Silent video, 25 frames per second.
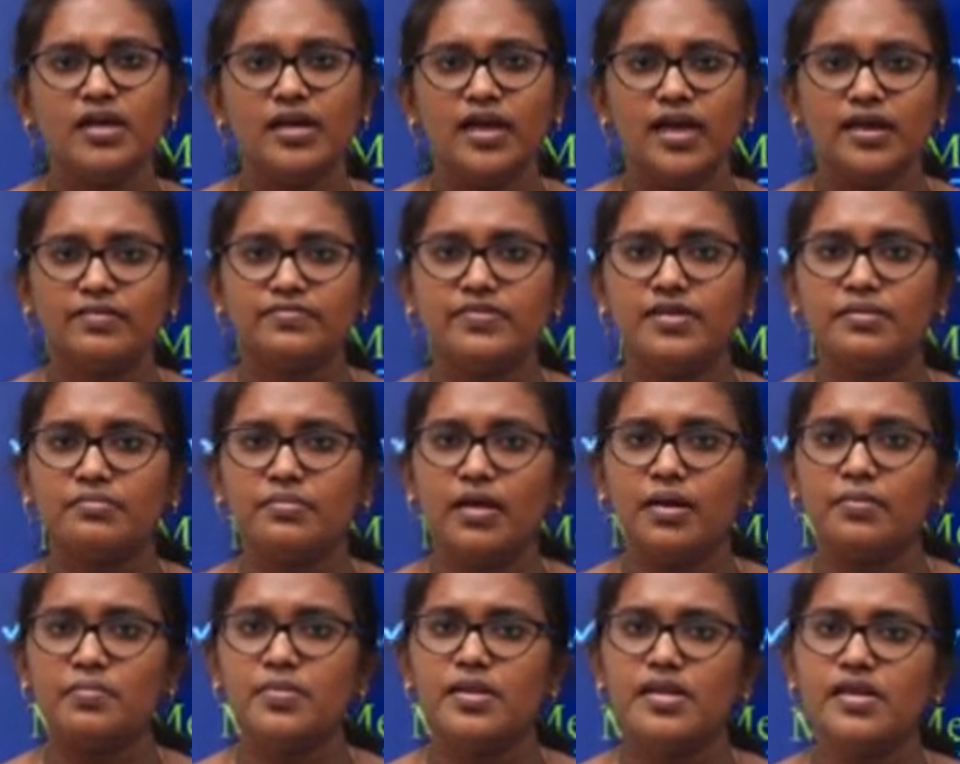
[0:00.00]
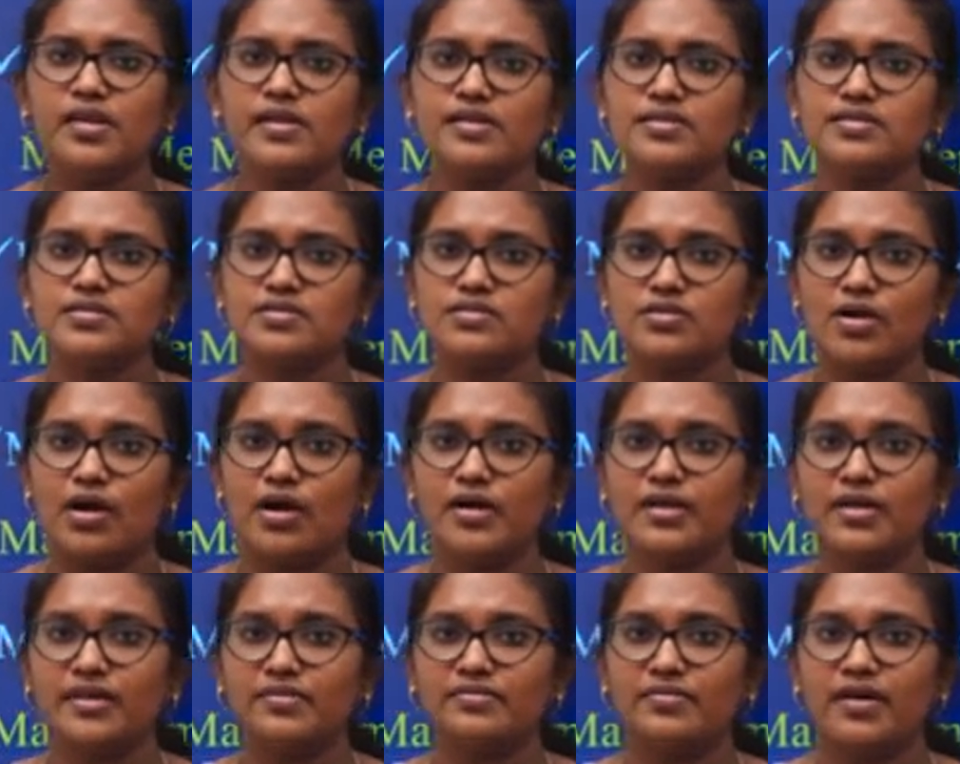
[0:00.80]
If the memory is
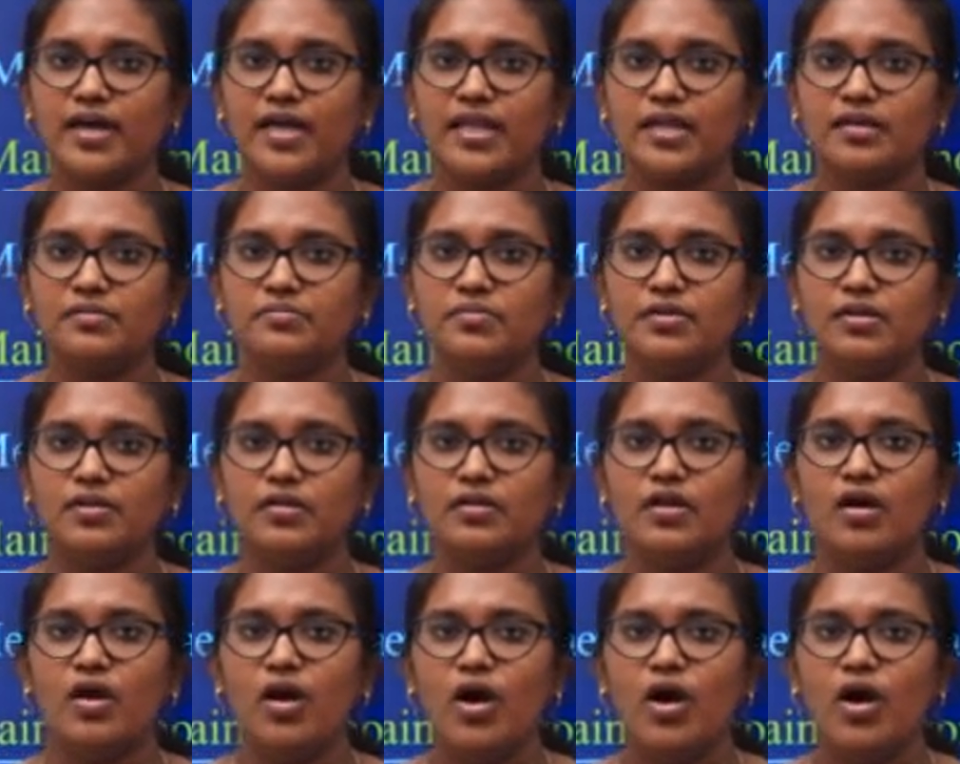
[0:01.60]
not available,